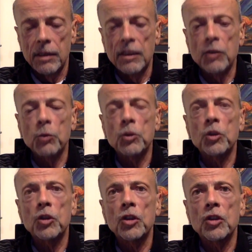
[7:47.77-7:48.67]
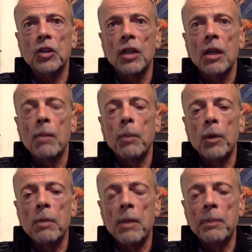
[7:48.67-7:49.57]
This was just put
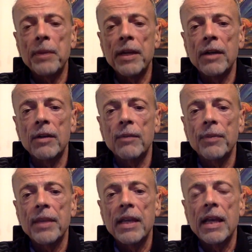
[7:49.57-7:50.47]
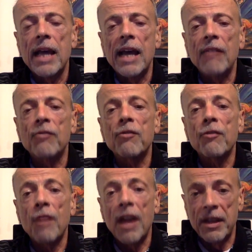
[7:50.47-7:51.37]
him up there and
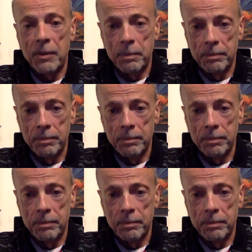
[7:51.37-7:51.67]
fry him.